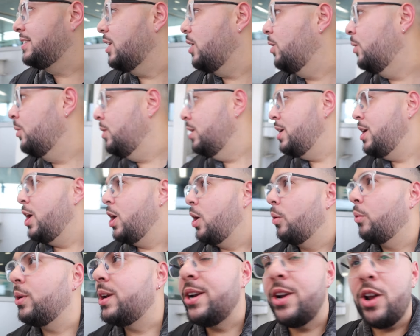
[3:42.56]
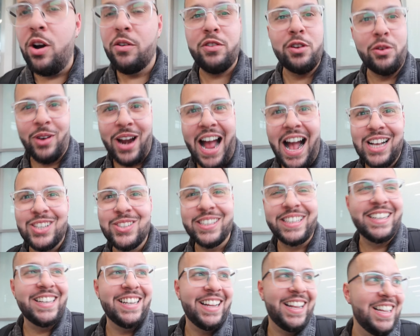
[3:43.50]
so we didn't know if we were
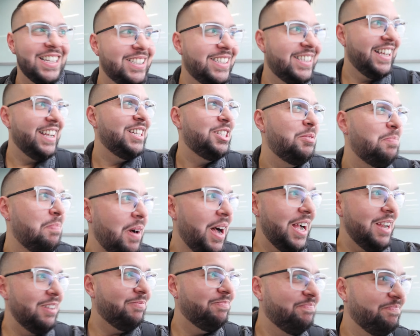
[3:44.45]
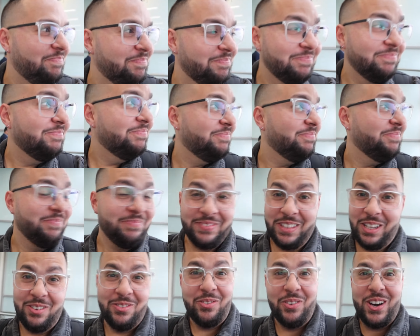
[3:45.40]
actually gonna get seats, but
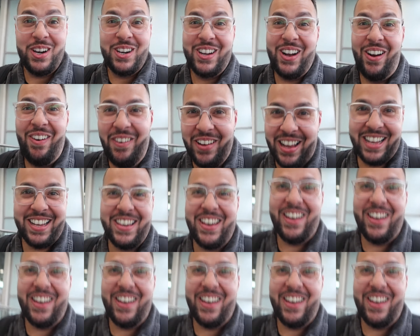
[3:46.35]
we're going,